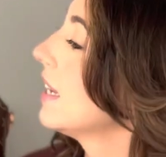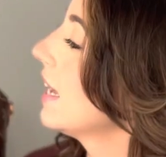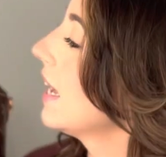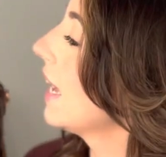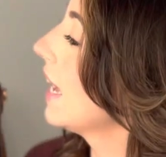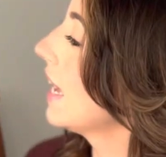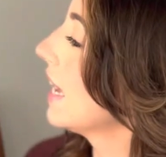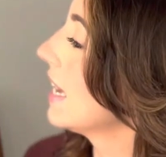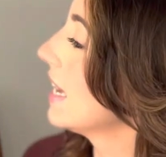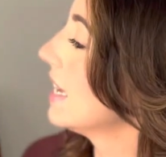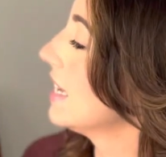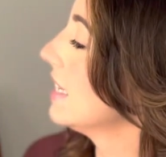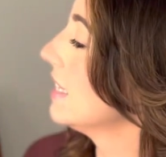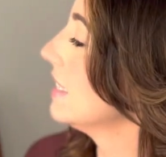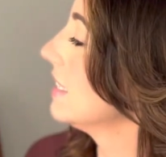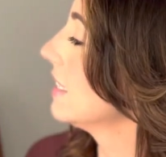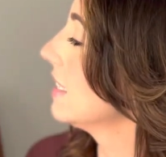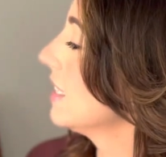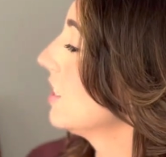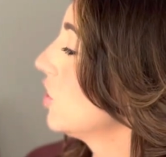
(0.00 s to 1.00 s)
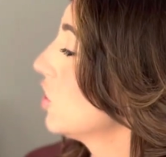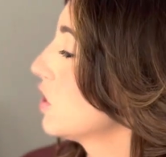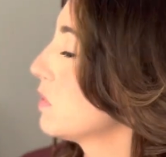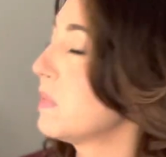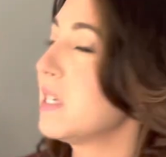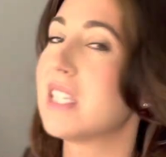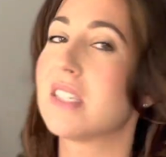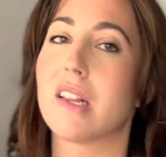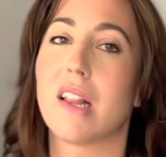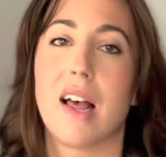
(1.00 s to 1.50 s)
and it just
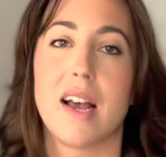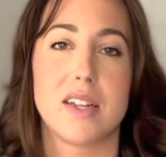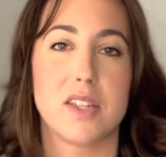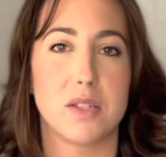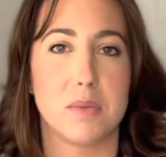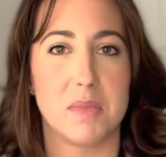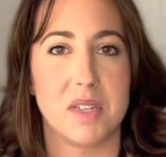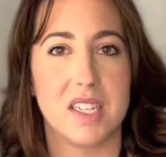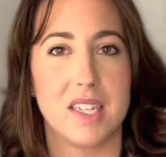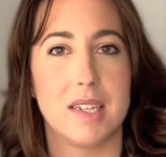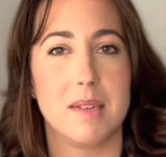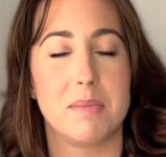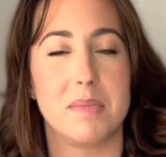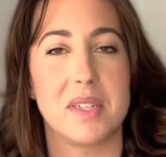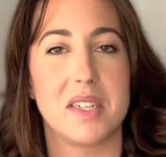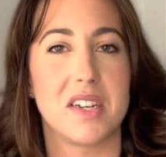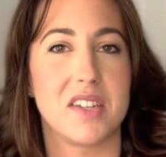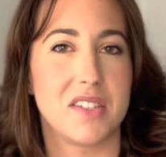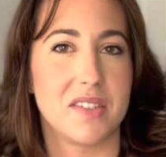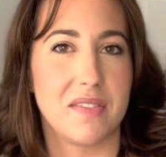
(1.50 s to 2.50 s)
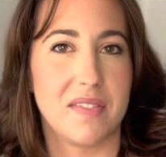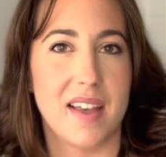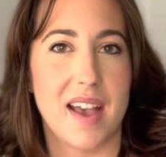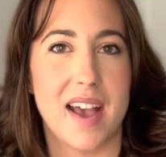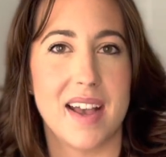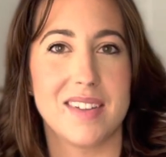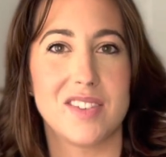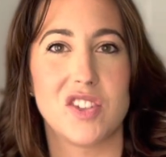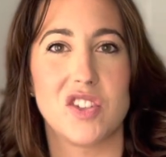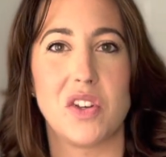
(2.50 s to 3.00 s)
means a lot to me because of
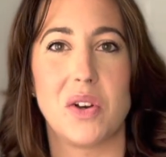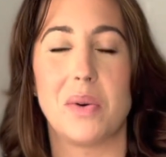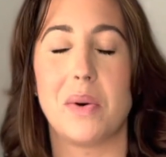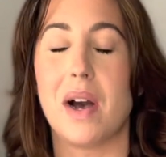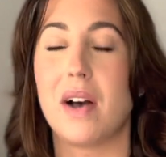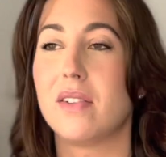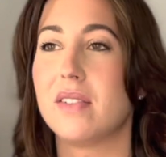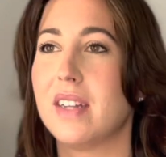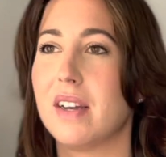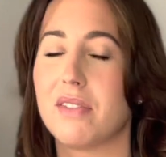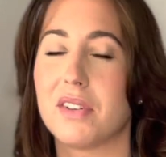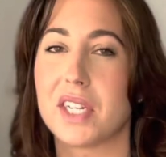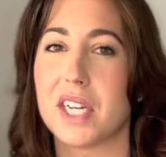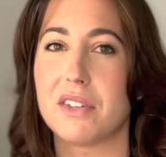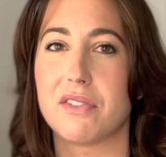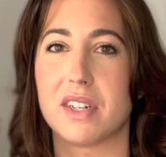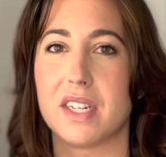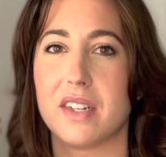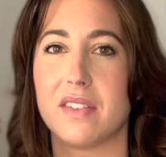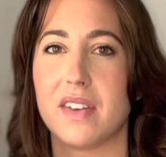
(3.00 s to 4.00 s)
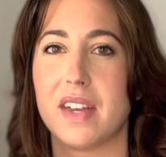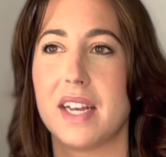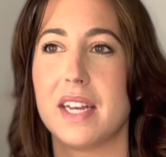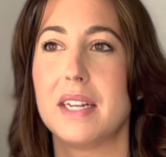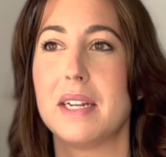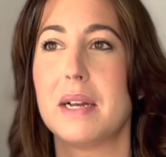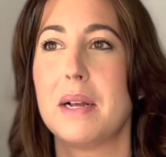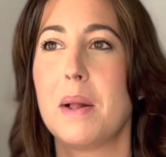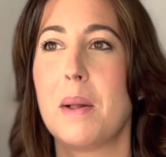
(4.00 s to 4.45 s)
that, so I'll never get rid of it.